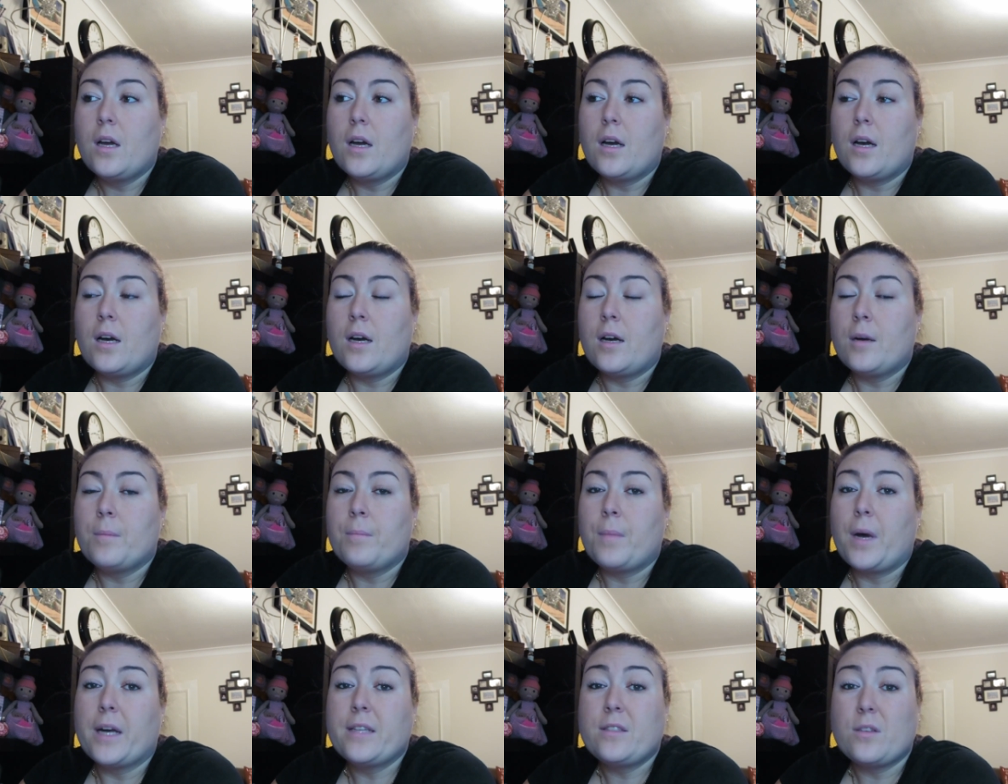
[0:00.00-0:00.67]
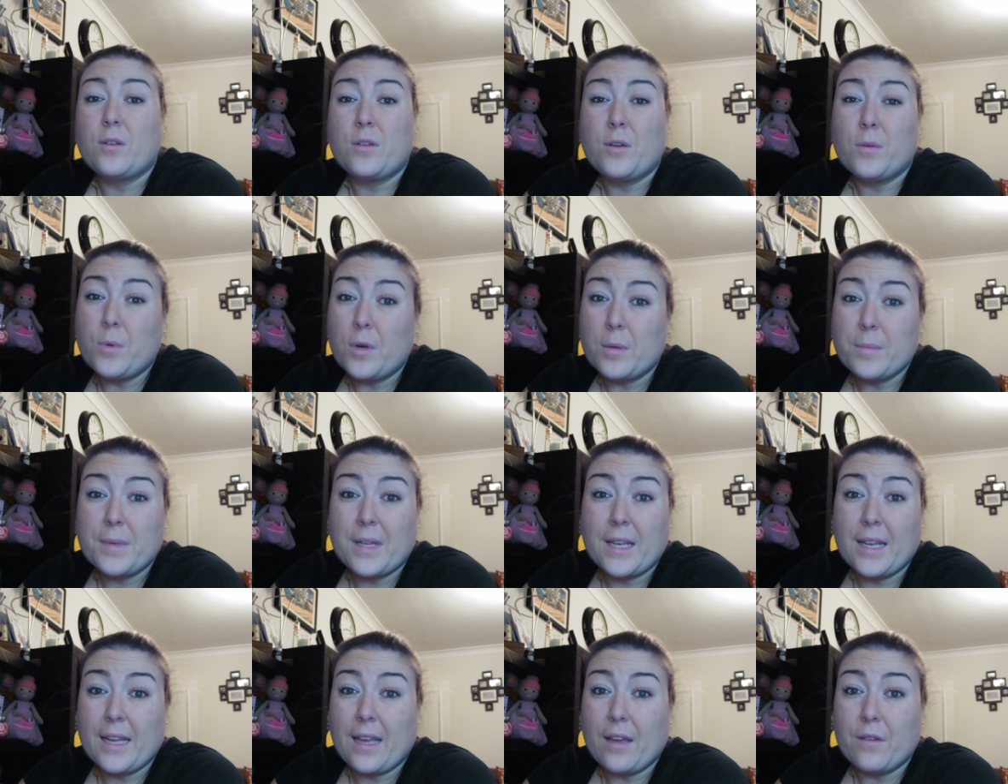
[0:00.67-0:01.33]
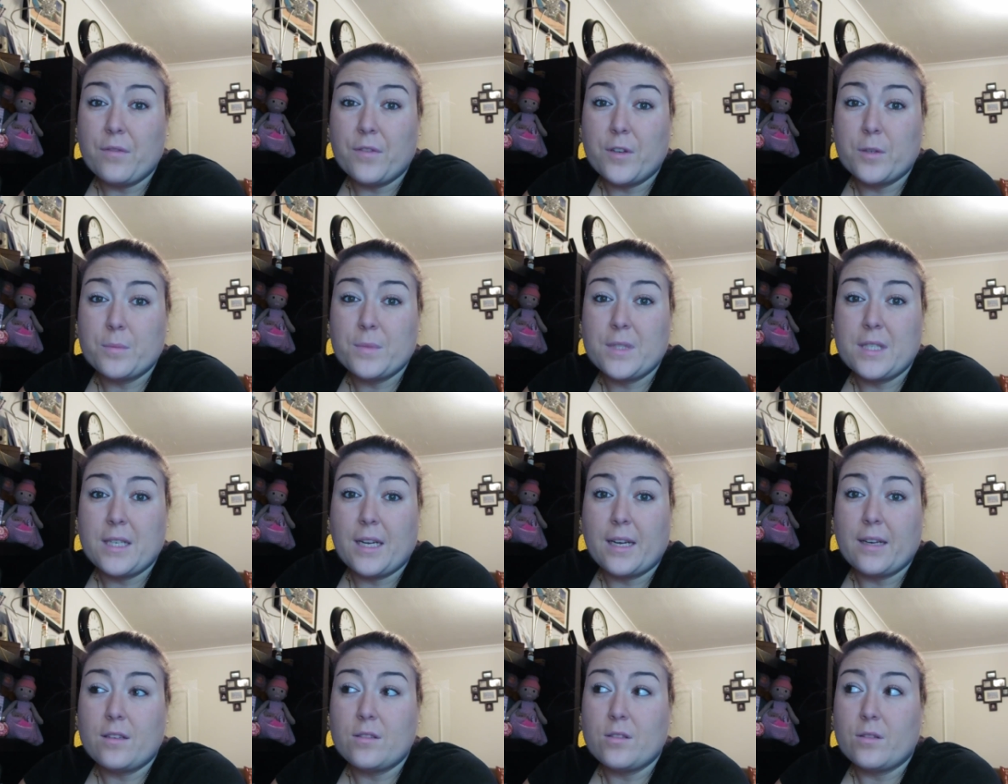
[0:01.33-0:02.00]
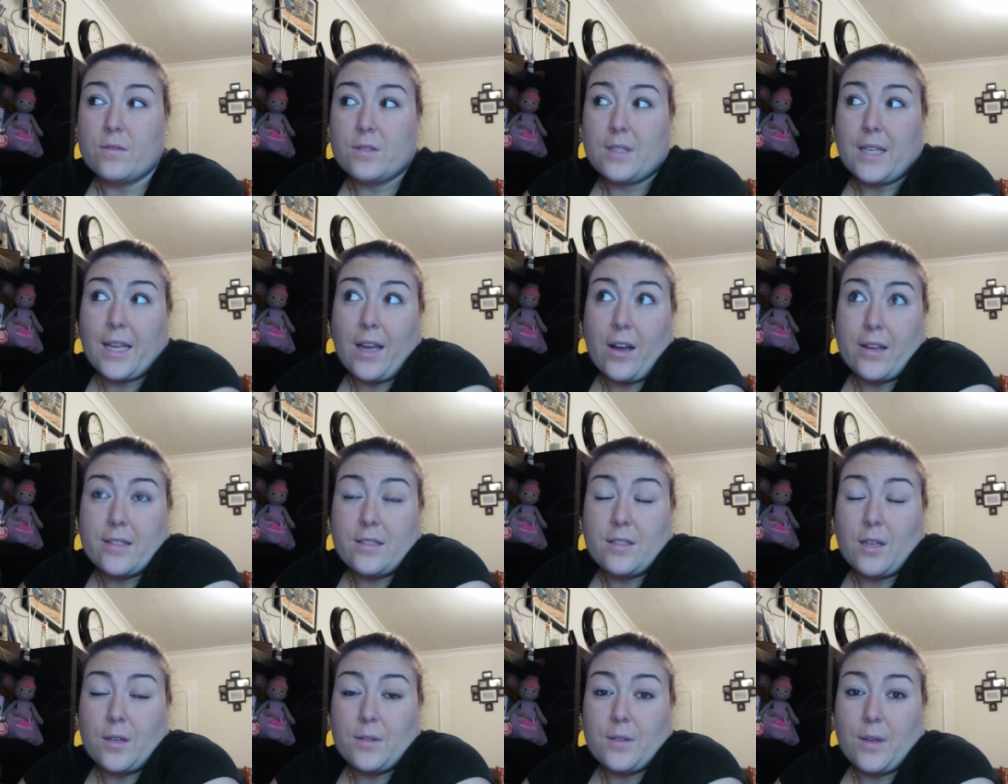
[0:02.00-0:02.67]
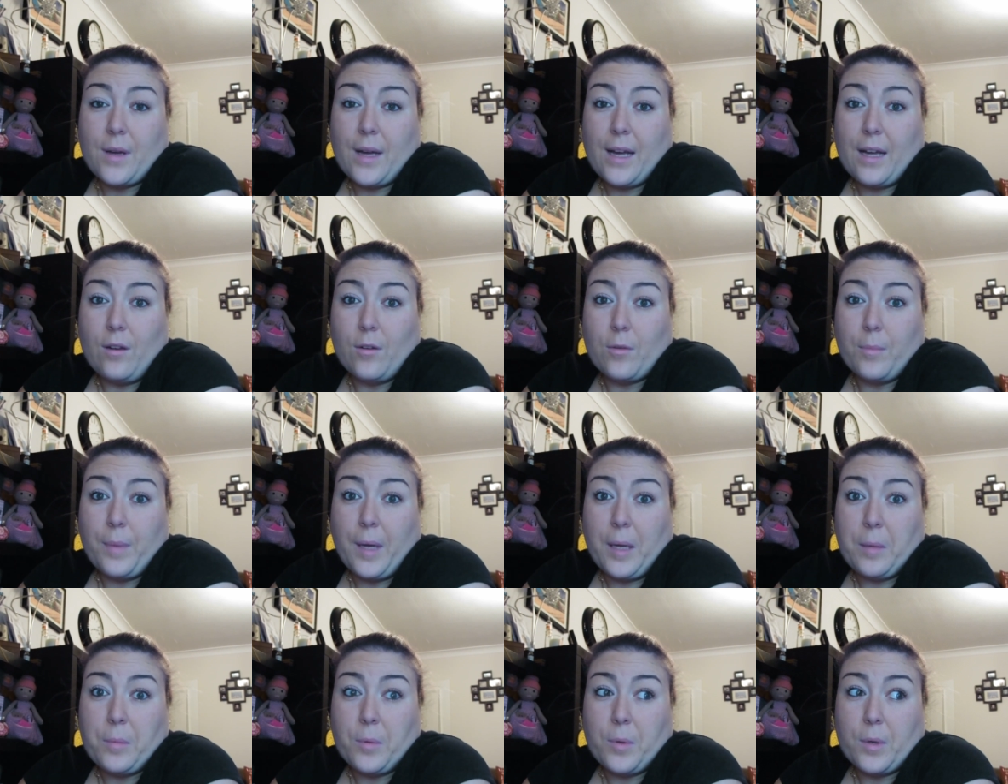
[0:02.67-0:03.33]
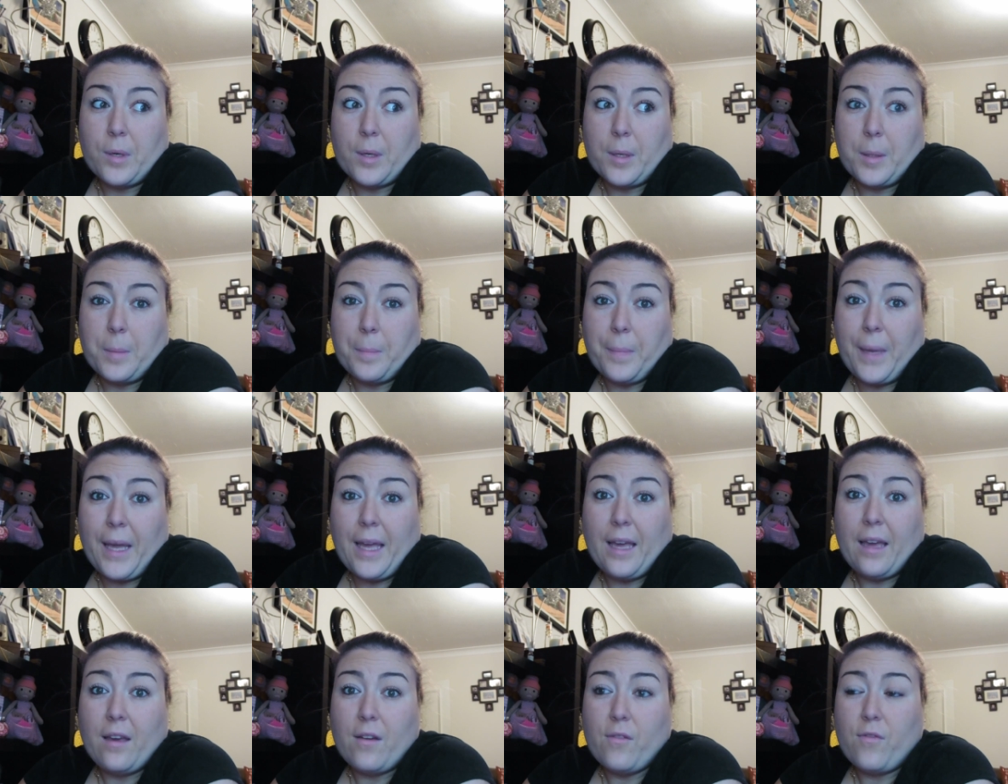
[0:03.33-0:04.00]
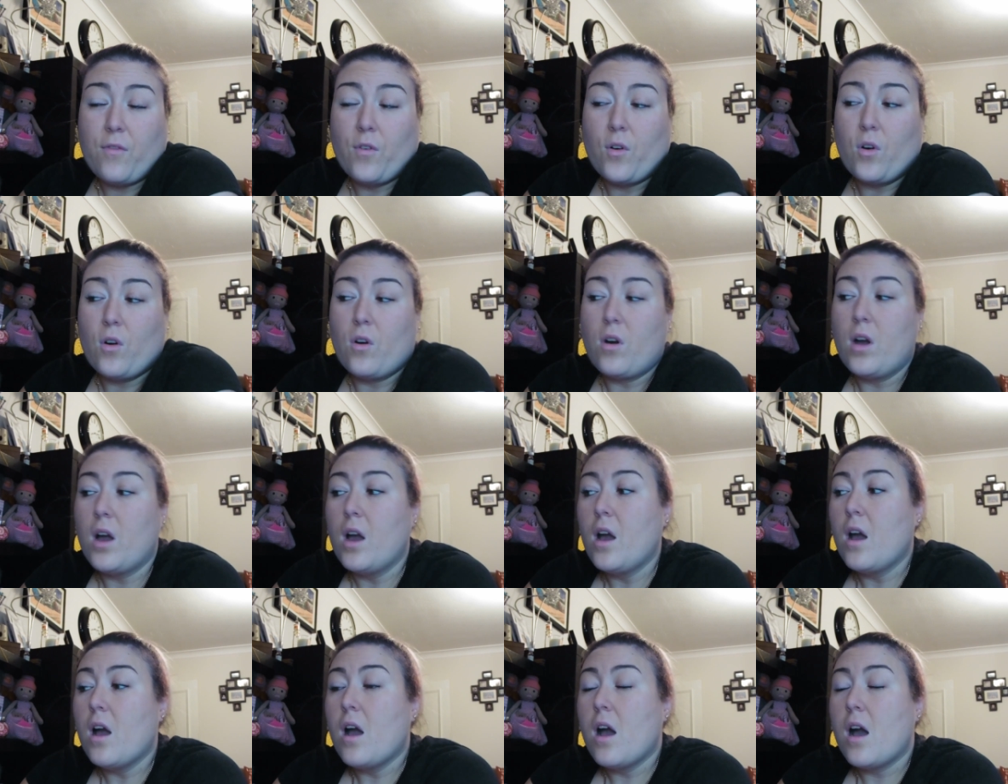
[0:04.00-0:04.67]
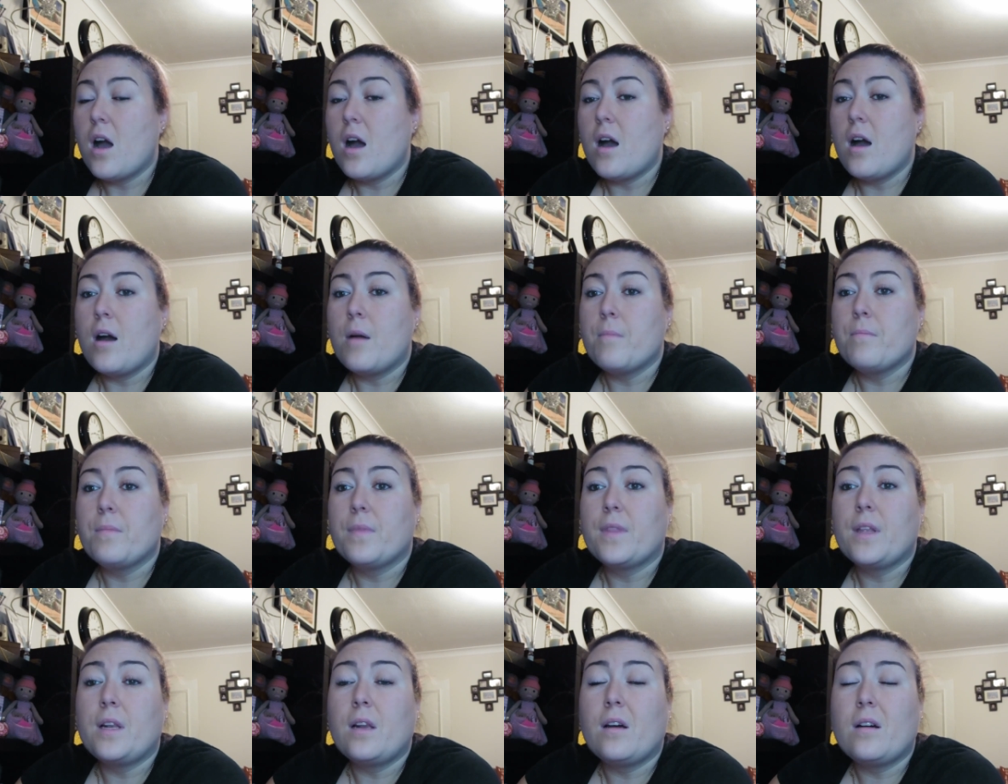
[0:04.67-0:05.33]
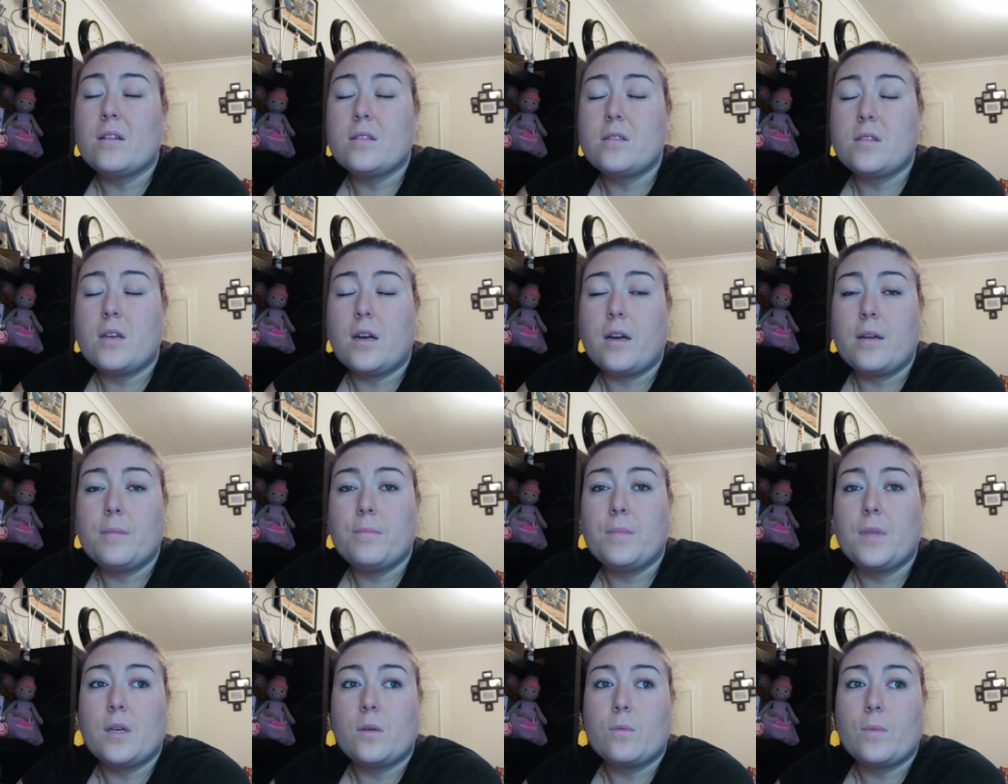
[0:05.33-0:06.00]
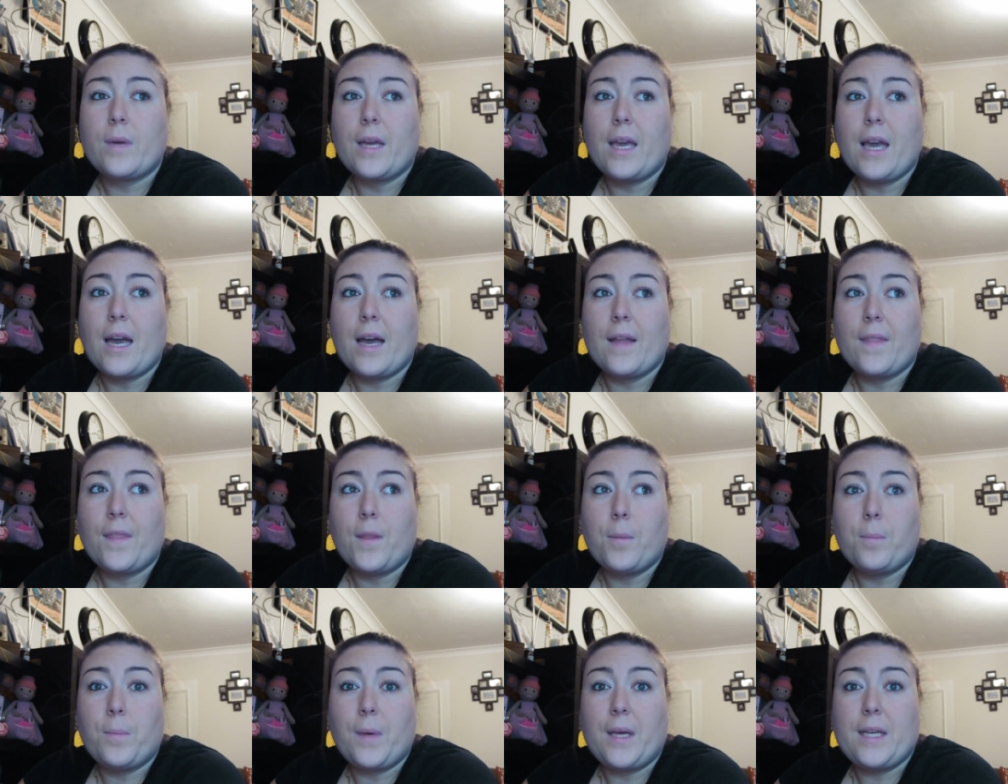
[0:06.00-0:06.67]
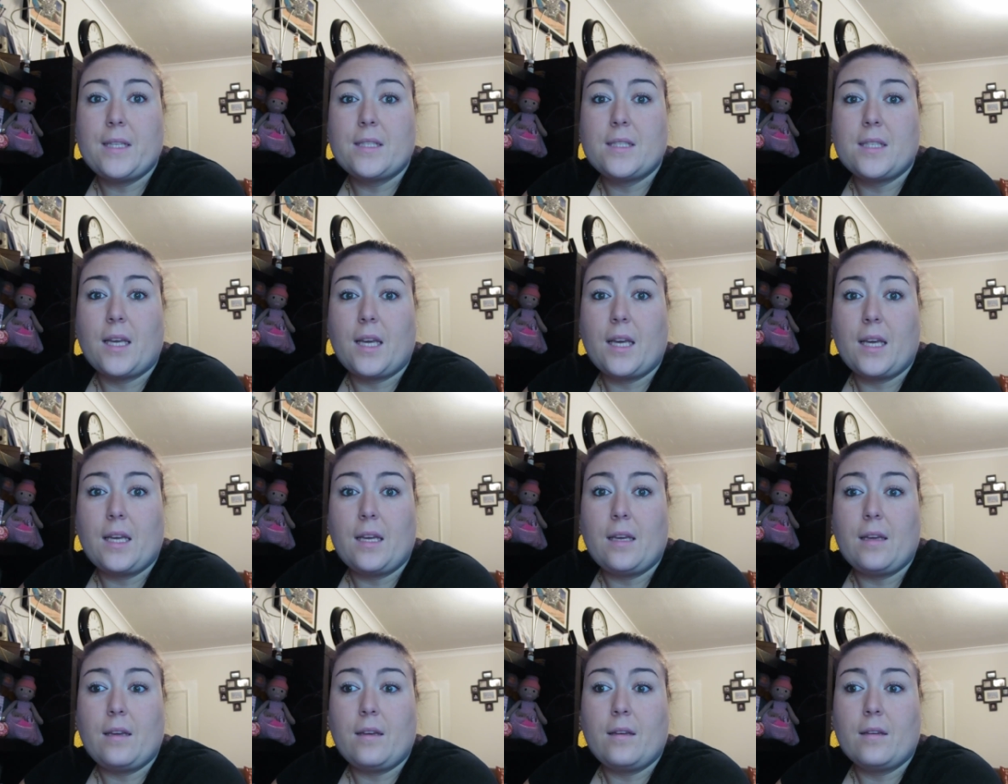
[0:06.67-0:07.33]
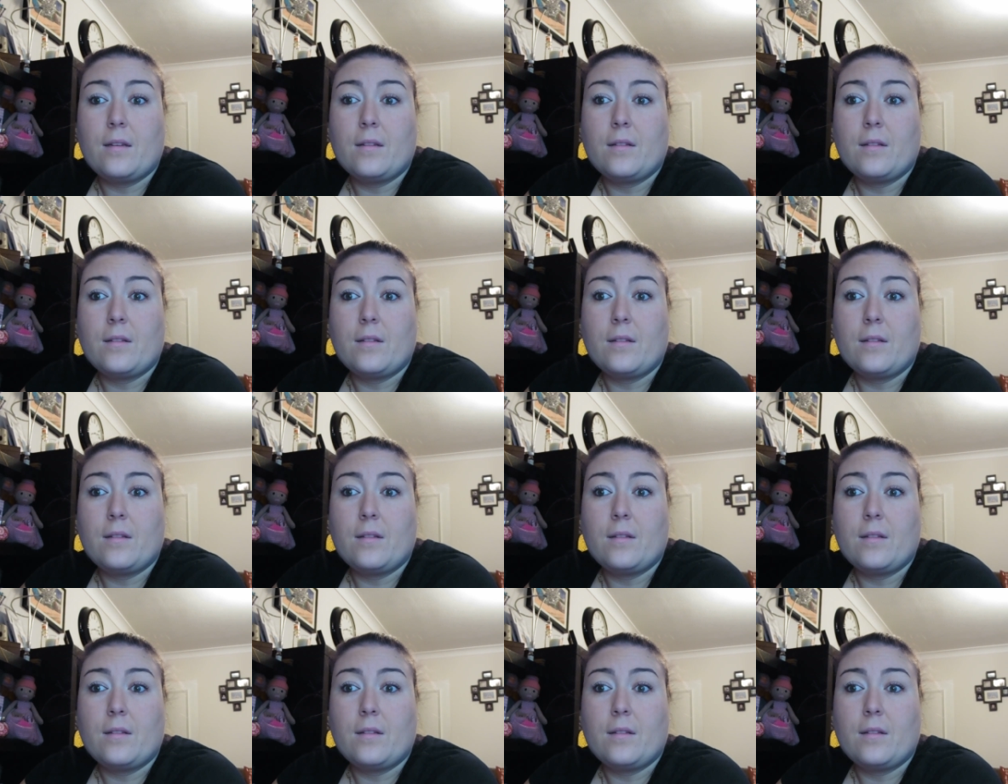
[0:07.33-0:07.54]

Um, I don't know what I'm going to get filmed today because obviously I don't know how long people are going to be here for. Um, the last time that we had the BT